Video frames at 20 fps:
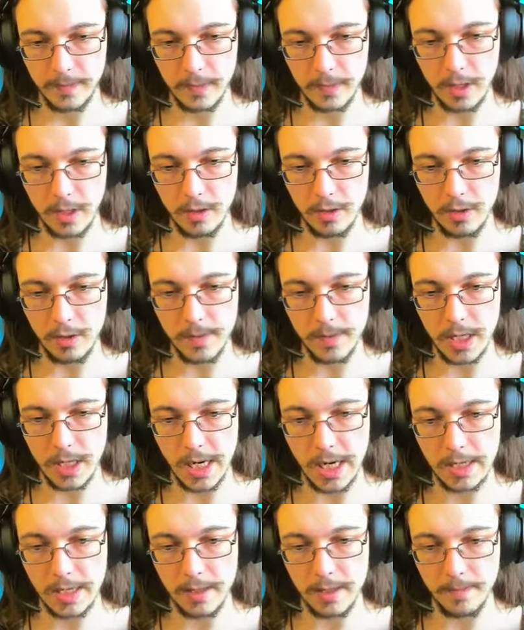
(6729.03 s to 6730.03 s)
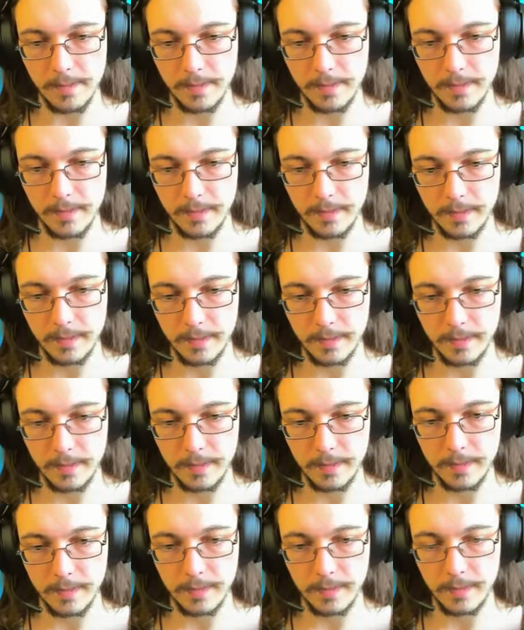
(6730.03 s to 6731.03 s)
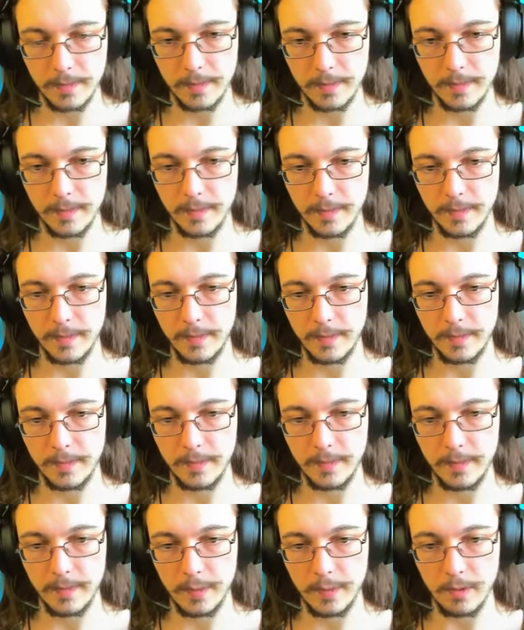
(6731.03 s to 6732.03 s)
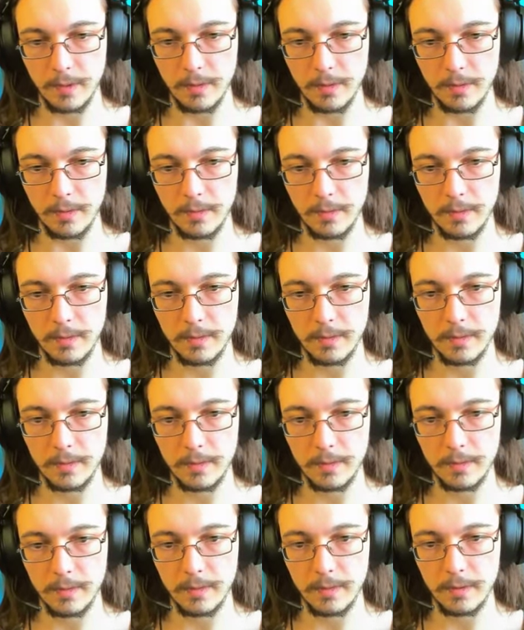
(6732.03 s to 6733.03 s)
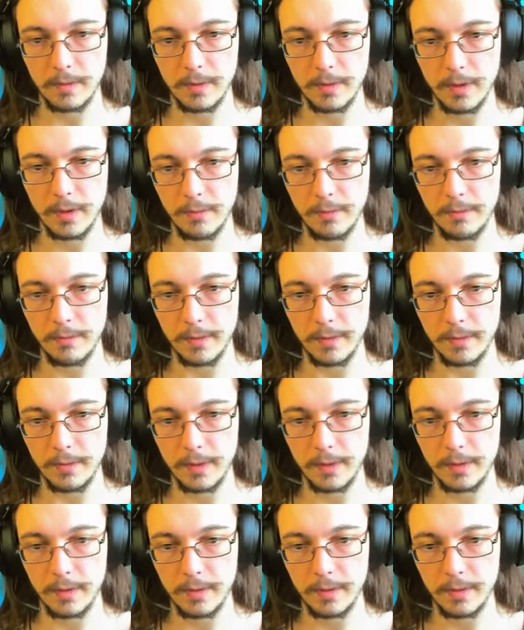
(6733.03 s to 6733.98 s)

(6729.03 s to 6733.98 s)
I hope you like them. No. Oh. How rude.